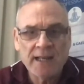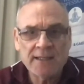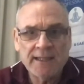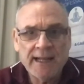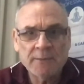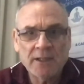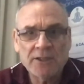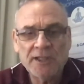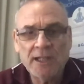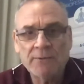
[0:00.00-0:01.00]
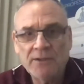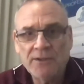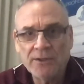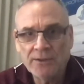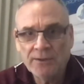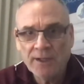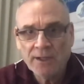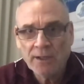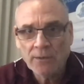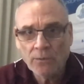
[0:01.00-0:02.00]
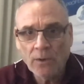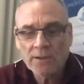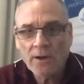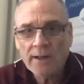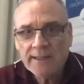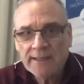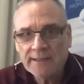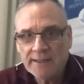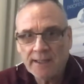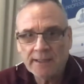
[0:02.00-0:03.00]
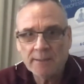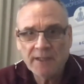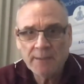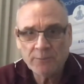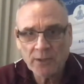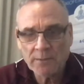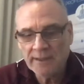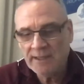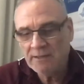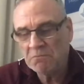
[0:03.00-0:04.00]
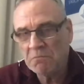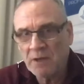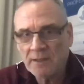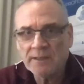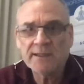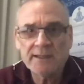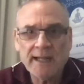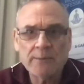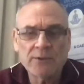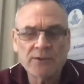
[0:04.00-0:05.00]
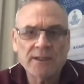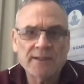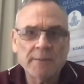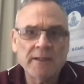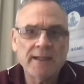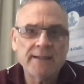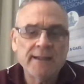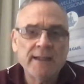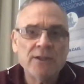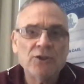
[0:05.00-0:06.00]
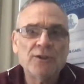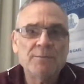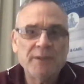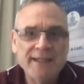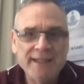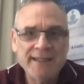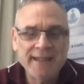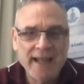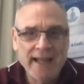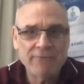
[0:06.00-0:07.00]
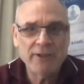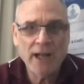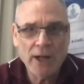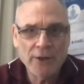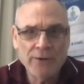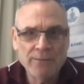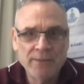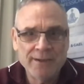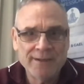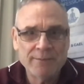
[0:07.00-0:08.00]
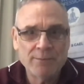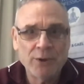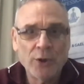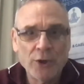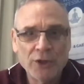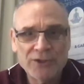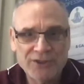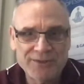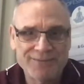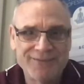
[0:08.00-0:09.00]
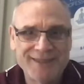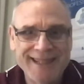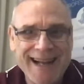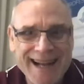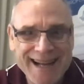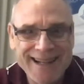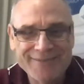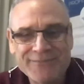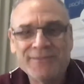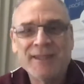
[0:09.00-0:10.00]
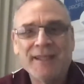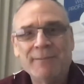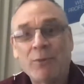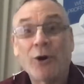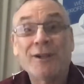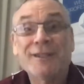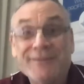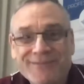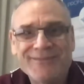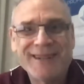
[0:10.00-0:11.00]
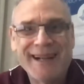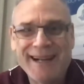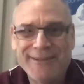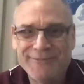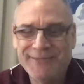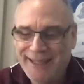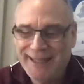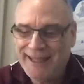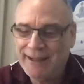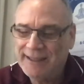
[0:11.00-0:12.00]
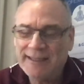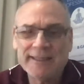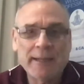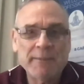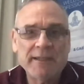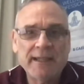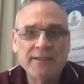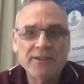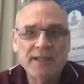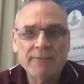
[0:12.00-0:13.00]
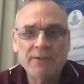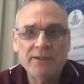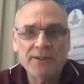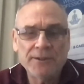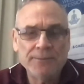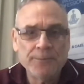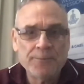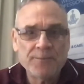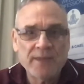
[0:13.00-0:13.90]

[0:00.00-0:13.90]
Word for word: and today I'm going to share with you what I consider to be probably one of the staples, you know, something that should be in every home, purse, car, pocket. Um, you know, it's just something that you should have with you